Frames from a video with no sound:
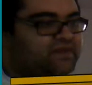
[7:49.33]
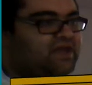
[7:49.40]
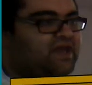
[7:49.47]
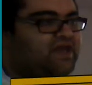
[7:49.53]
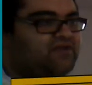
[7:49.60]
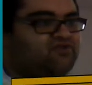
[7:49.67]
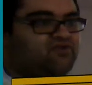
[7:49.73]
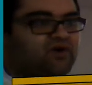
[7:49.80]

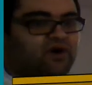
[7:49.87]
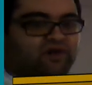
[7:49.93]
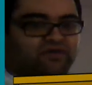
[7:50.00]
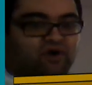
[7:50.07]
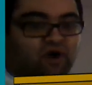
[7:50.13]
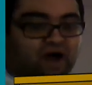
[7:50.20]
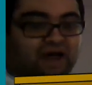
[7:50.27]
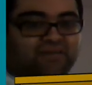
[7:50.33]
And
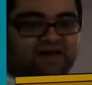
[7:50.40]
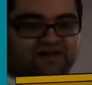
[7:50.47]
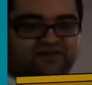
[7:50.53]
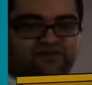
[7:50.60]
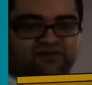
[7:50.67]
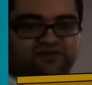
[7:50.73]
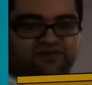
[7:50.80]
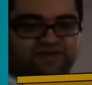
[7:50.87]
on
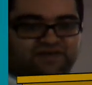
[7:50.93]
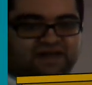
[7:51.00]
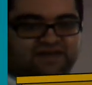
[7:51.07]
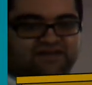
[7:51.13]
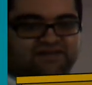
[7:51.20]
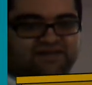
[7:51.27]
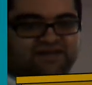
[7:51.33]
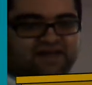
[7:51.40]

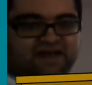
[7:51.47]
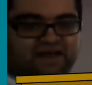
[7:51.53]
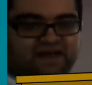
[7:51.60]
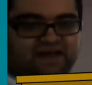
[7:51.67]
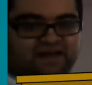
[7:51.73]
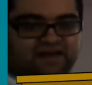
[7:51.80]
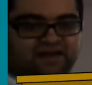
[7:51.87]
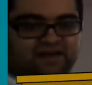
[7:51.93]

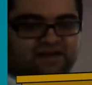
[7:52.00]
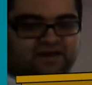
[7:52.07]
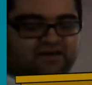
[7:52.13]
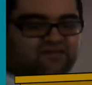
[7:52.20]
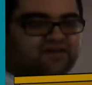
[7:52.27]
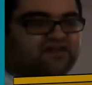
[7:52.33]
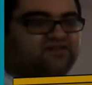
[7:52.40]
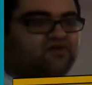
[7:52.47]
Amazon.ca,
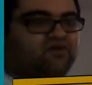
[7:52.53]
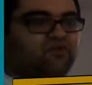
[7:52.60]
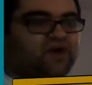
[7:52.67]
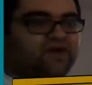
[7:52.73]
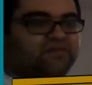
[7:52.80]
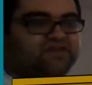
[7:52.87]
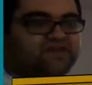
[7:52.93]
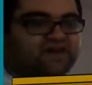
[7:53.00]
this is a
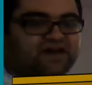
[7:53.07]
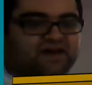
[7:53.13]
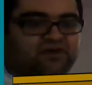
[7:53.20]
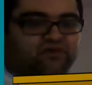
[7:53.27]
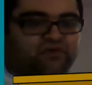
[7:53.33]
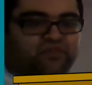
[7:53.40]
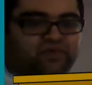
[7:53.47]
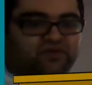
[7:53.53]
website
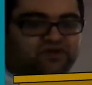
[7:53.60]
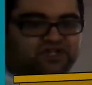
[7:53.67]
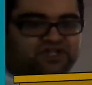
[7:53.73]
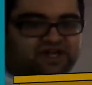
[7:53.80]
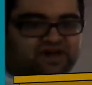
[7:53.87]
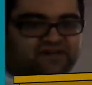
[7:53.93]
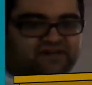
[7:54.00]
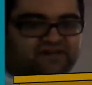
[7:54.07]
to
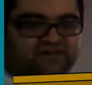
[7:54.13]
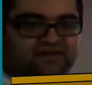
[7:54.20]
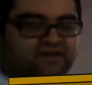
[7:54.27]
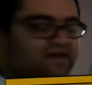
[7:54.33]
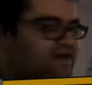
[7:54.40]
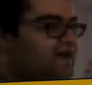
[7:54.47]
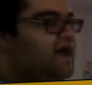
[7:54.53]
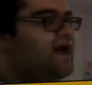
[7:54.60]
purchase,
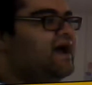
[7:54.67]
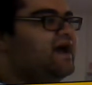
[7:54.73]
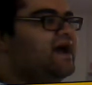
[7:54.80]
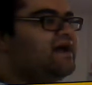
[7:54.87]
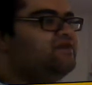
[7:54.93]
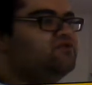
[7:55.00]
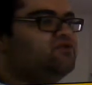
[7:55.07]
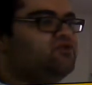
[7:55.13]

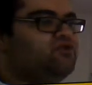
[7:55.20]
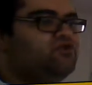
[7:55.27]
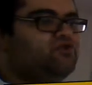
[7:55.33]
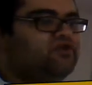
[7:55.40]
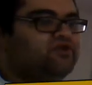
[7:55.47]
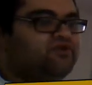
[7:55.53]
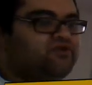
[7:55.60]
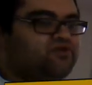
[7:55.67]
and
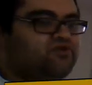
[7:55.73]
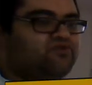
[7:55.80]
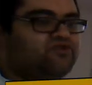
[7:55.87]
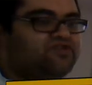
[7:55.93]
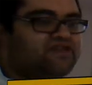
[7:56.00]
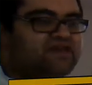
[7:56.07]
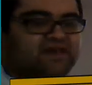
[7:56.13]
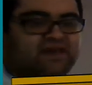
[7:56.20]
you
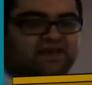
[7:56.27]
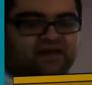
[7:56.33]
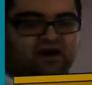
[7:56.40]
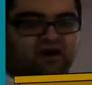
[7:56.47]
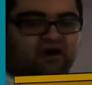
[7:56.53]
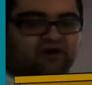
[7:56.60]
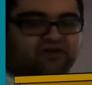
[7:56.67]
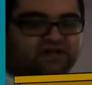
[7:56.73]
see
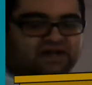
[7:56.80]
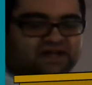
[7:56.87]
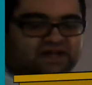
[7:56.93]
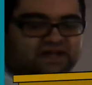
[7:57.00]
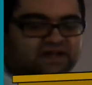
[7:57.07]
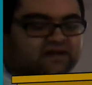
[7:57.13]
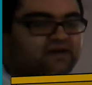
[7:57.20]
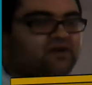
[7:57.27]

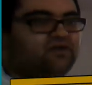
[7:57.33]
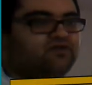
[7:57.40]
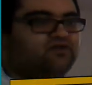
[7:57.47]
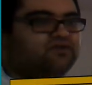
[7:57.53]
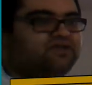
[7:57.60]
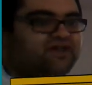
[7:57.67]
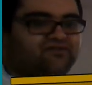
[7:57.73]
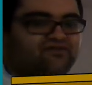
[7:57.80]
only the
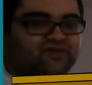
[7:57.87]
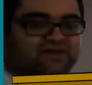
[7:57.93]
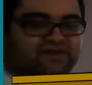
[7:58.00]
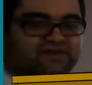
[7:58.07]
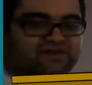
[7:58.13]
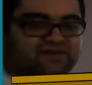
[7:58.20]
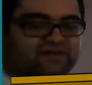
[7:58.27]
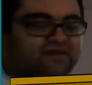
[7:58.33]

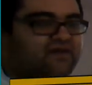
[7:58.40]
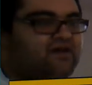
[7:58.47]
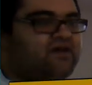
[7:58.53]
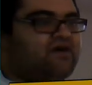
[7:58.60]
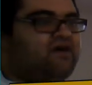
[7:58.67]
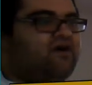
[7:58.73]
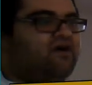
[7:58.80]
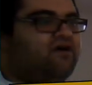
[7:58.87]
difference
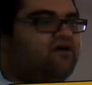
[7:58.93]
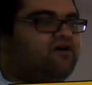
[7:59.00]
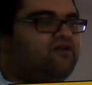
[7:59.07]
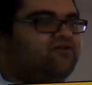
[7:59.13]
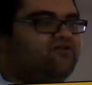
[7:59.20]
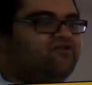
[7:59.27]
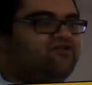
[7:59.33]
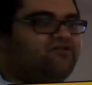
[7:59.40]

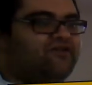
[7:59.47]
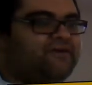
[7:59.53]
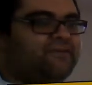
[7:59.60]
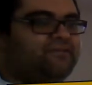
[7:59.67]
of